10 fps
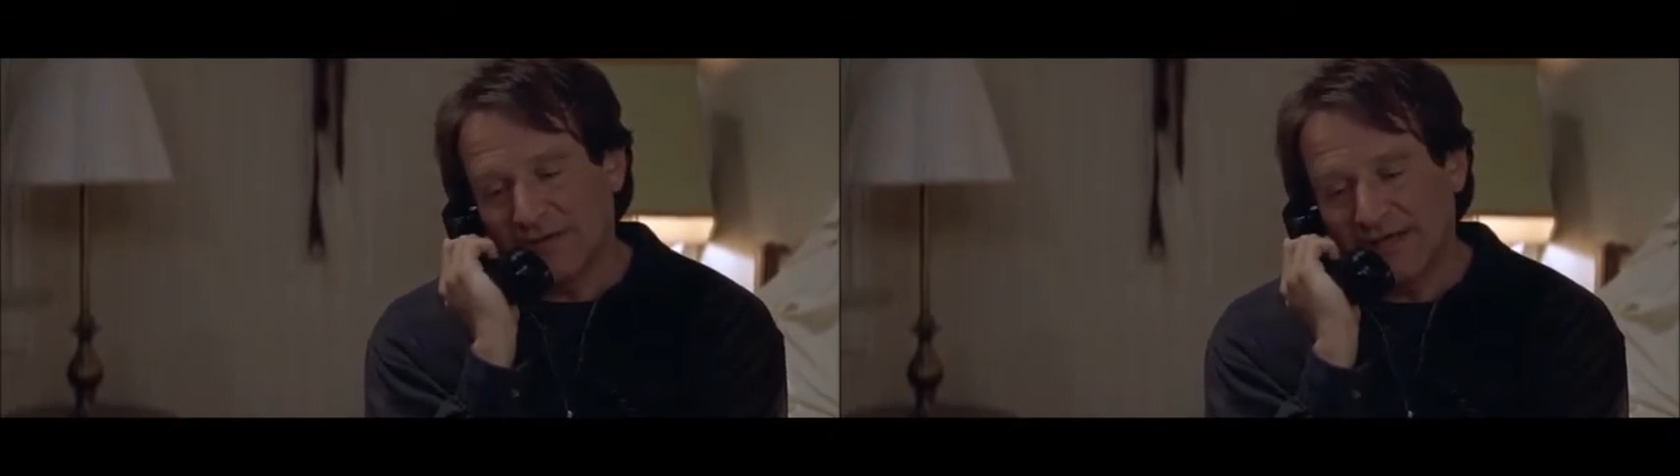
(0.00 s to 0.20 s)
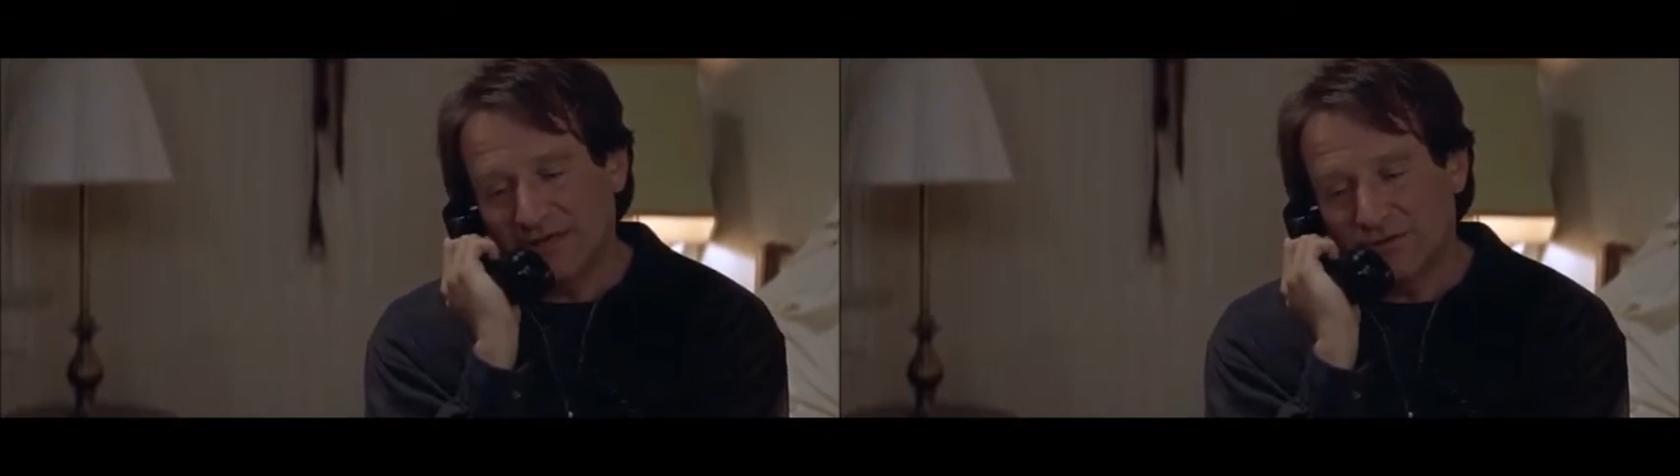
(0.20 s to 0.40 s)

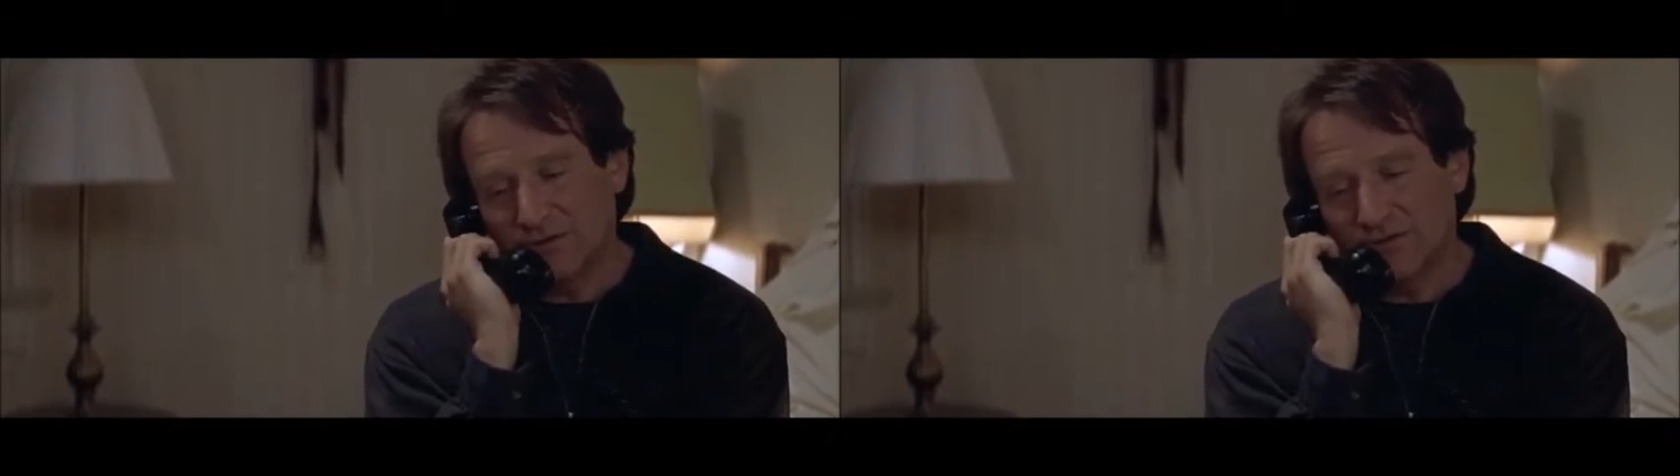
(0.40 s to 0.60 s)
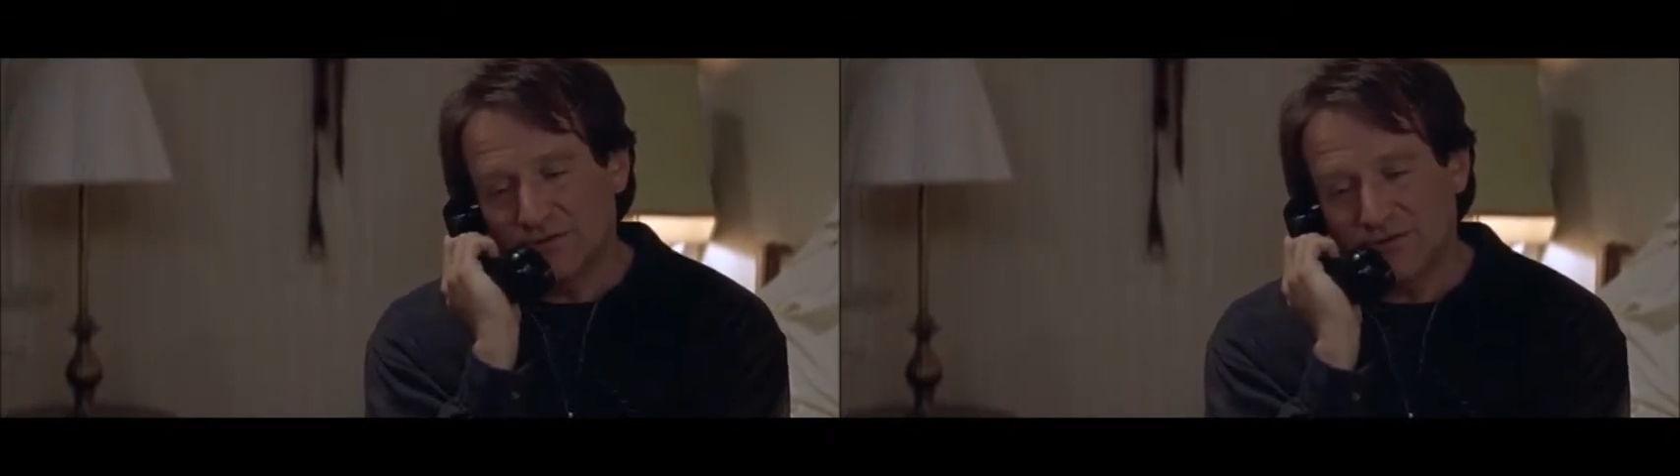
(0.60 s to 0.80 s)
eat
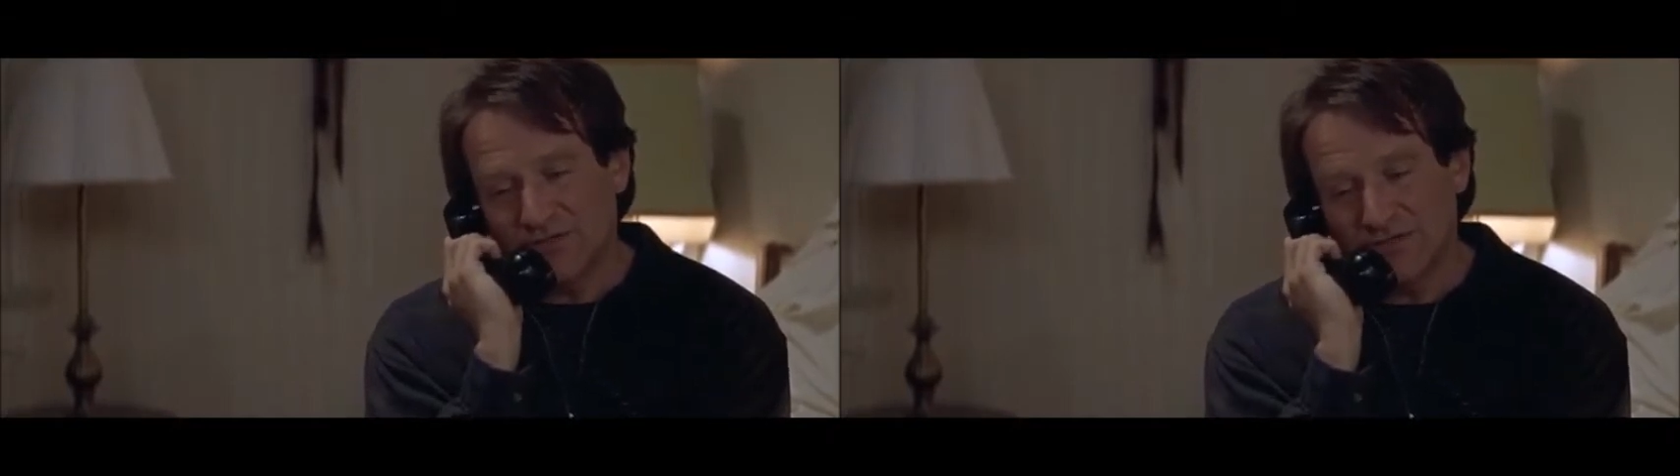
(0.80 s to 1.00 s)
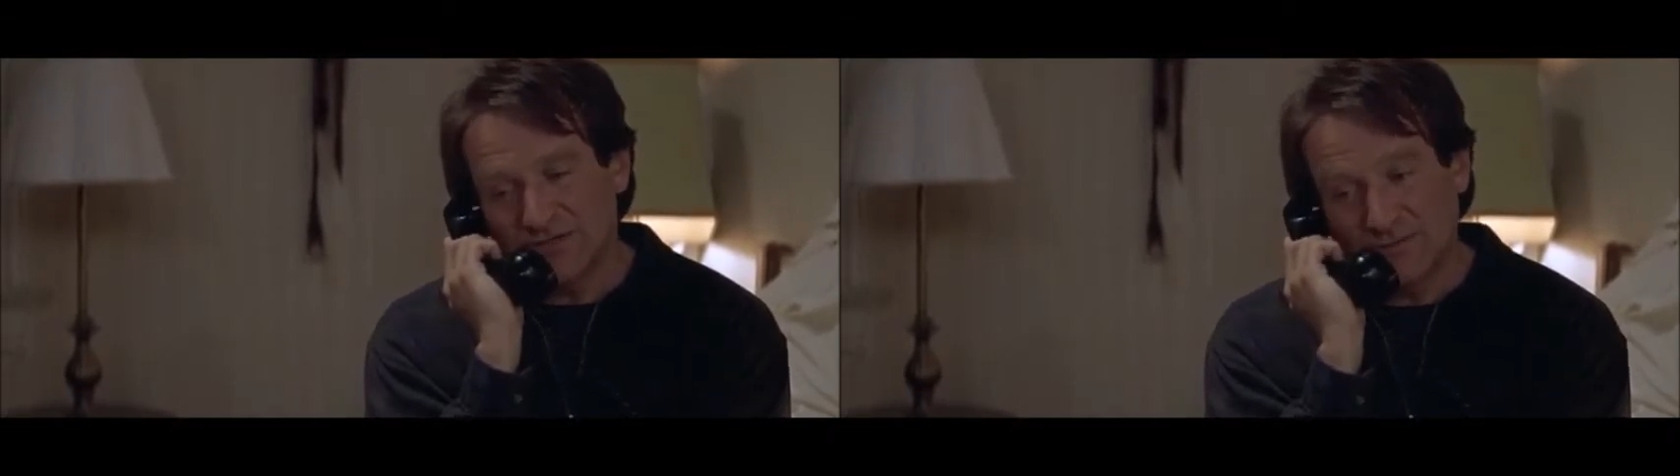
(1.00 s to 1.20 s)
good,
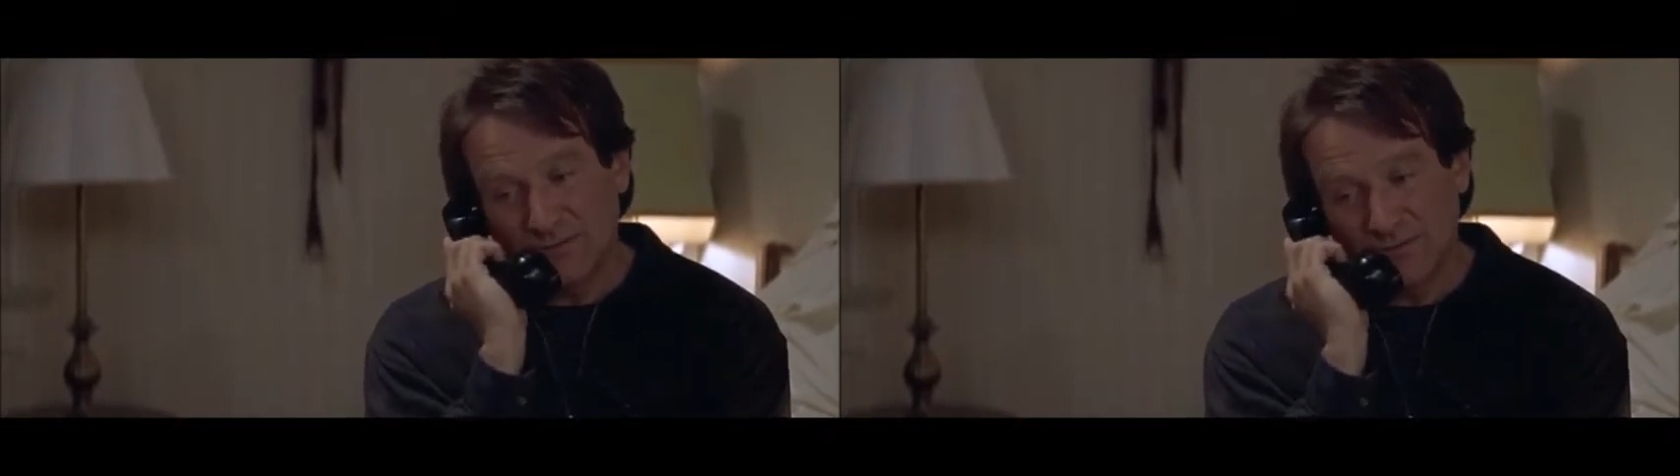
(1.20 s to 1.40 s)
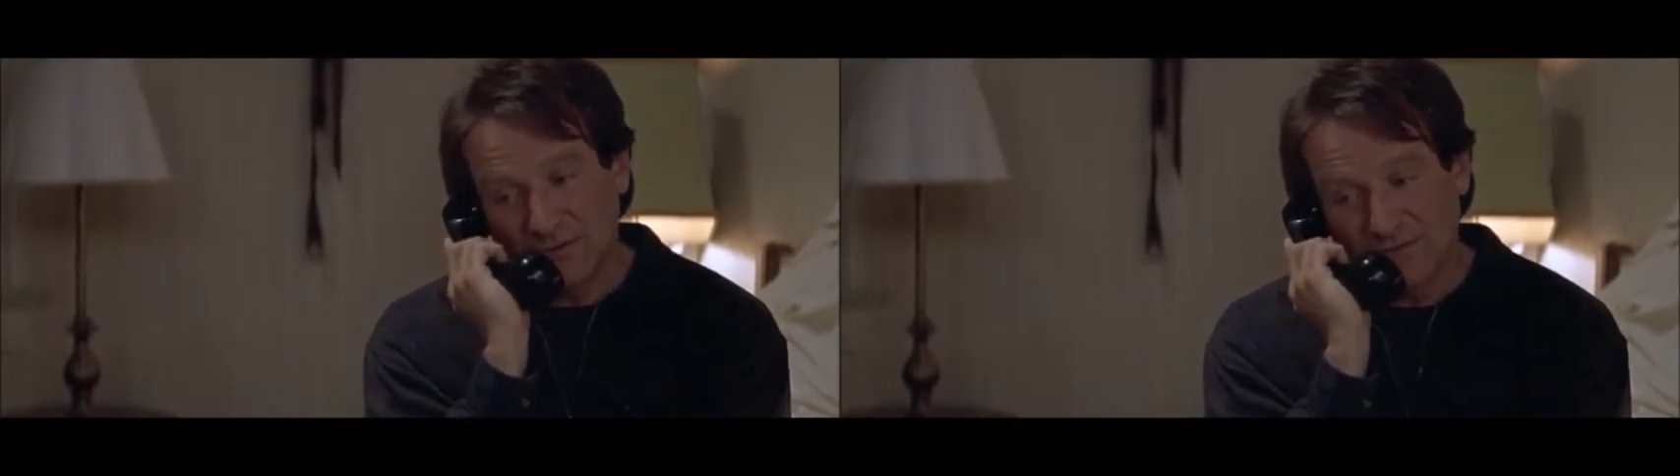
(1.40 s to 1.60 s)
nutritious
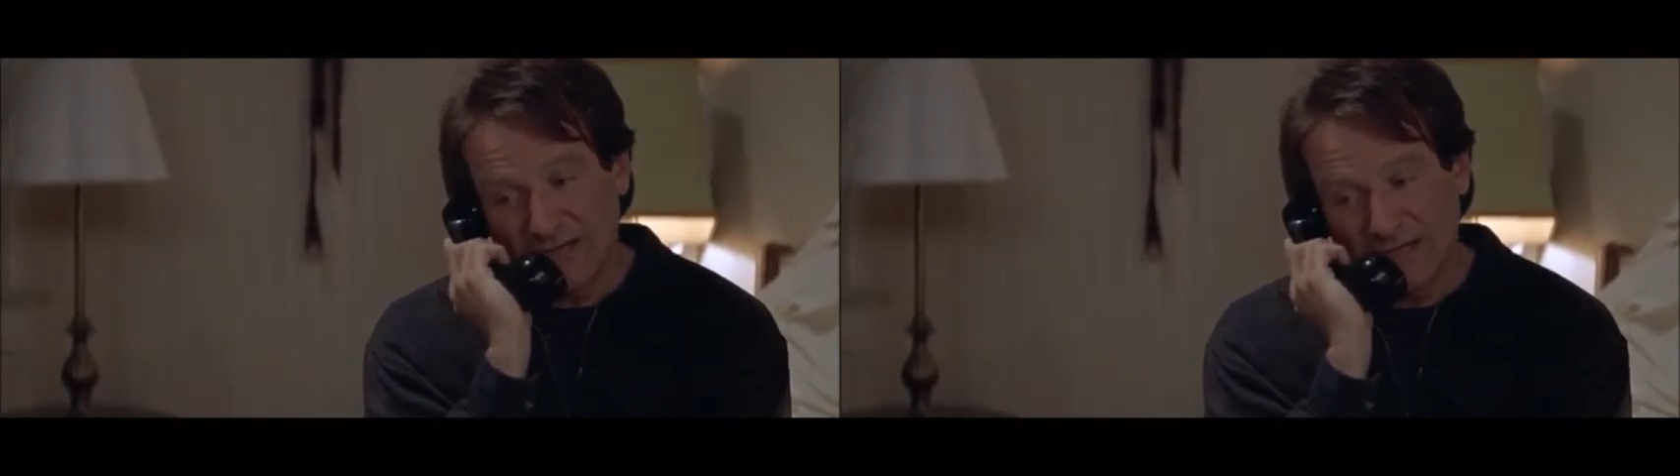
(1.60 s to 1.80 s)
food with